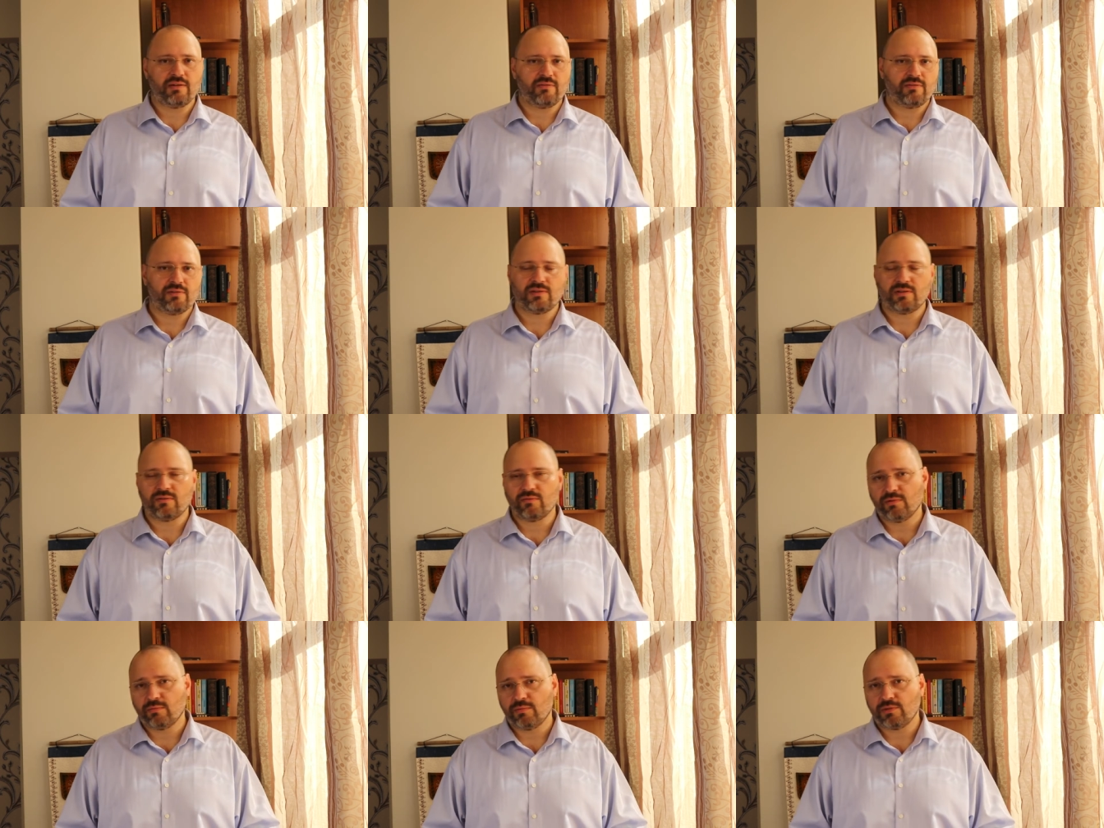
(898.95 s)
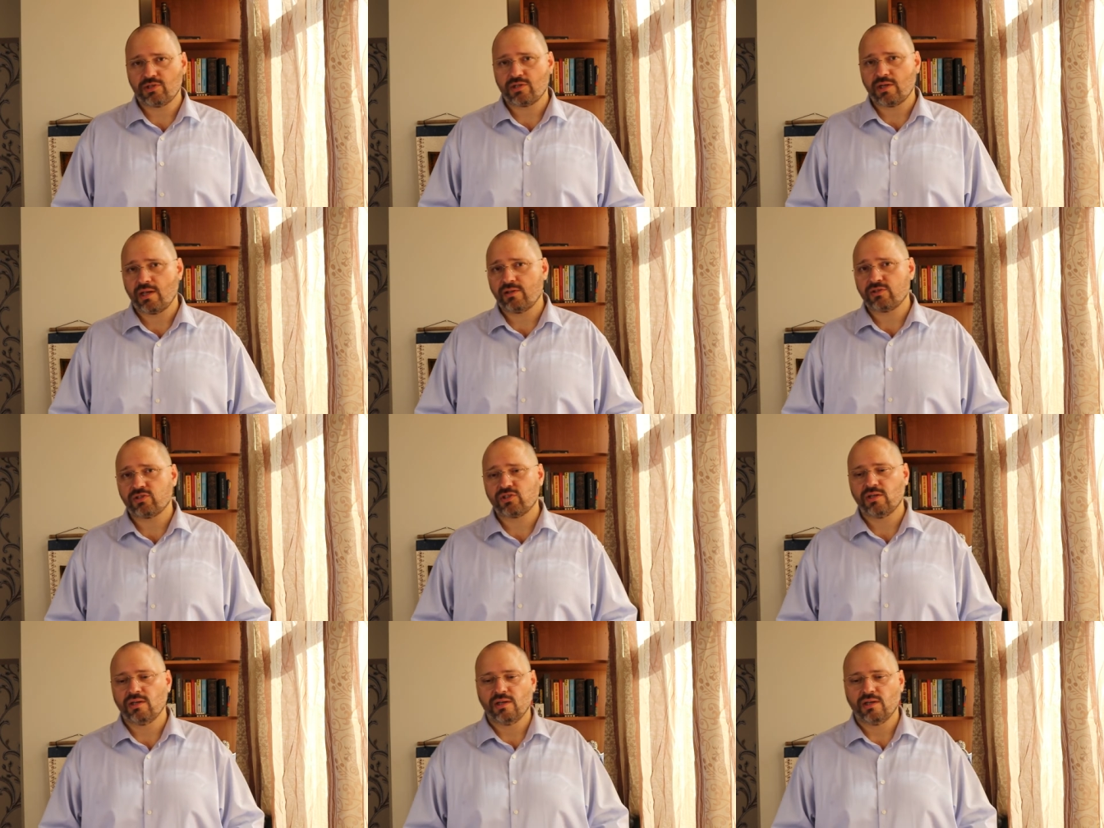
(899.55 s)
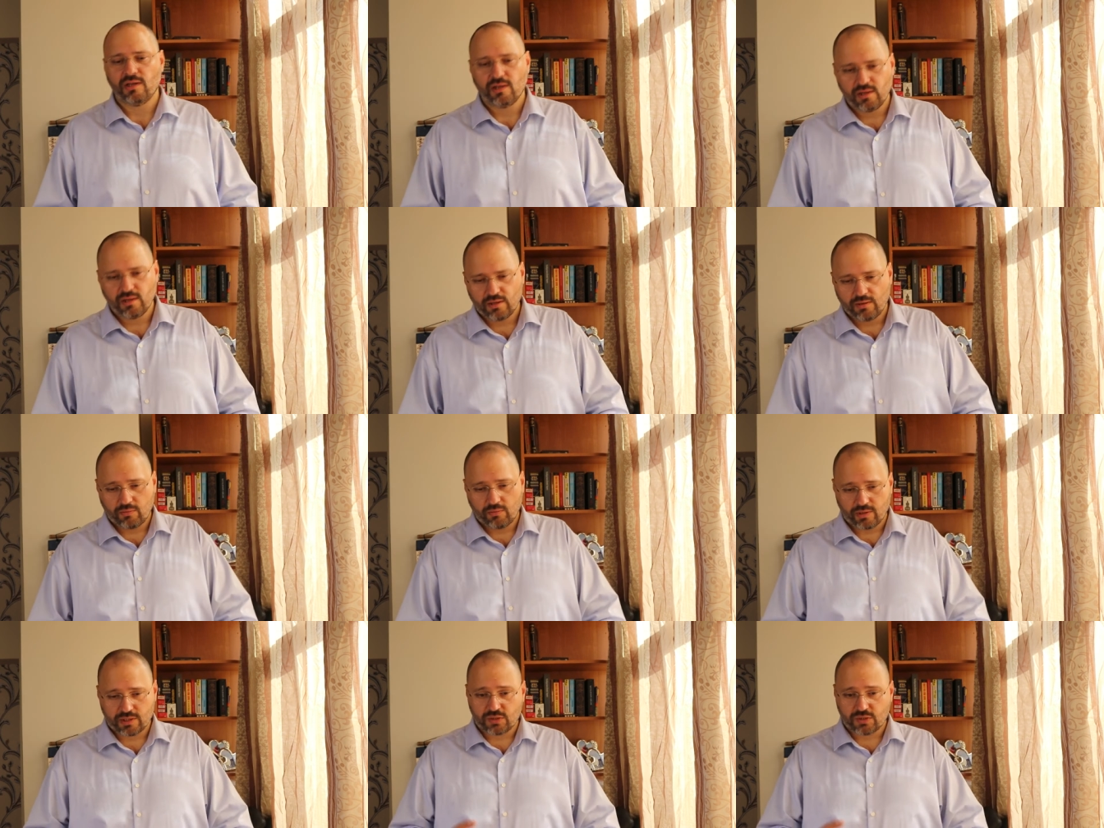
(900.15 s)
everything will be changed
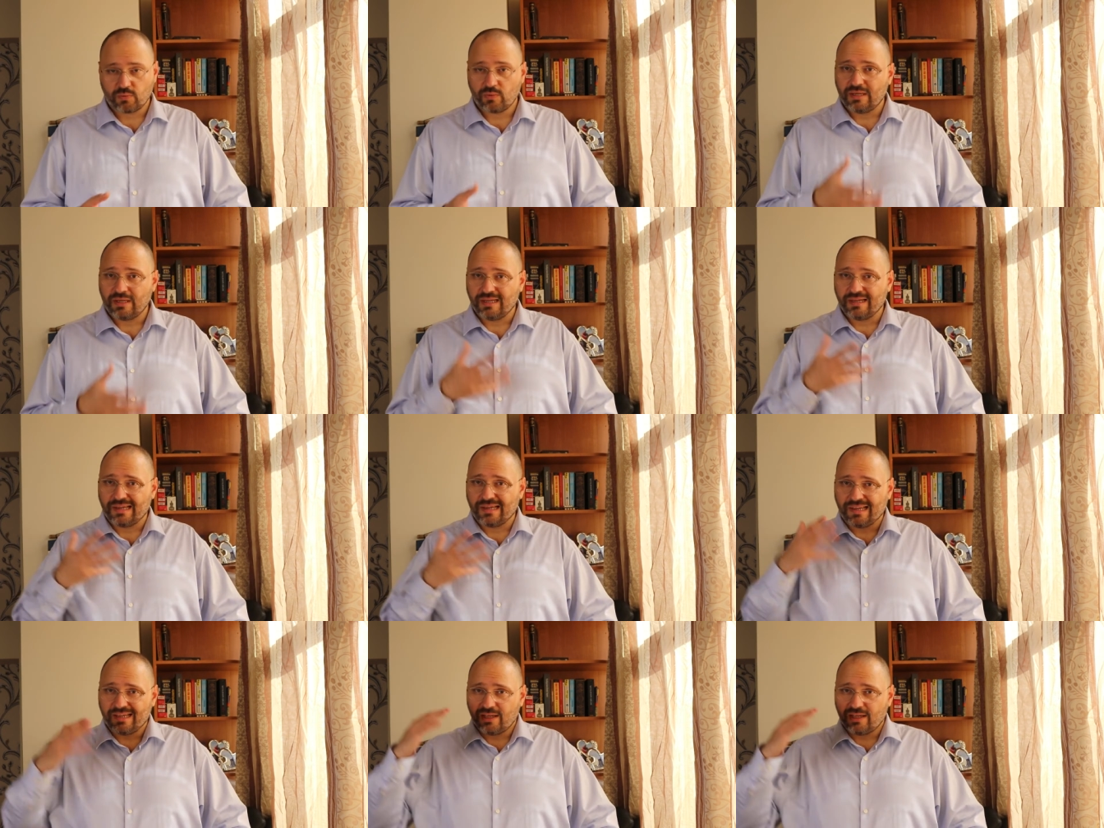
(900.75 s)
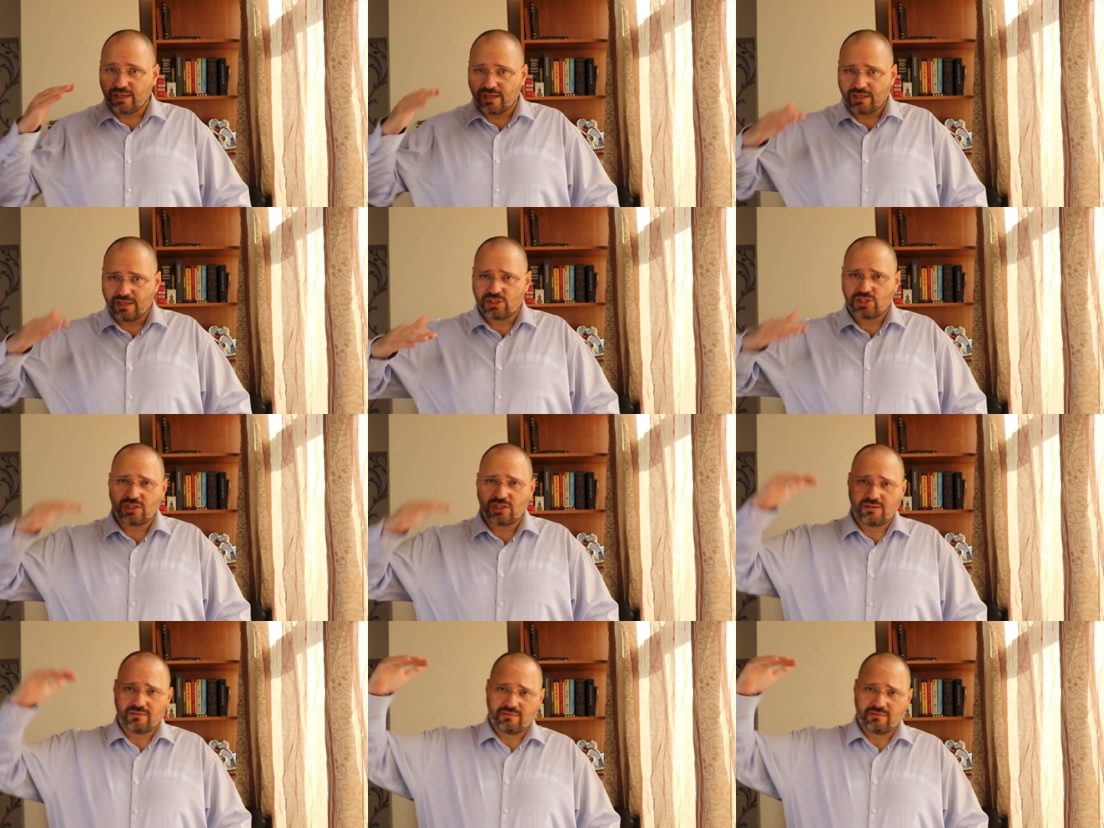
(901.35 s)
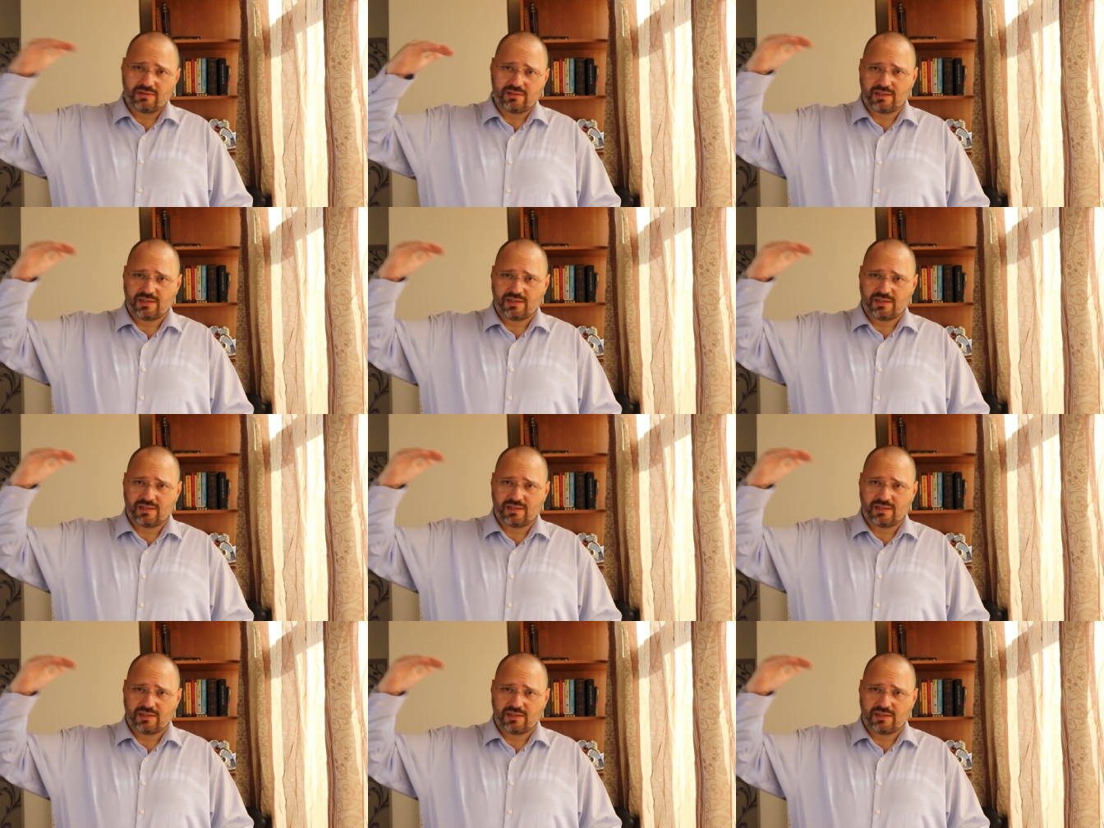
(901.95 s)
once we achieve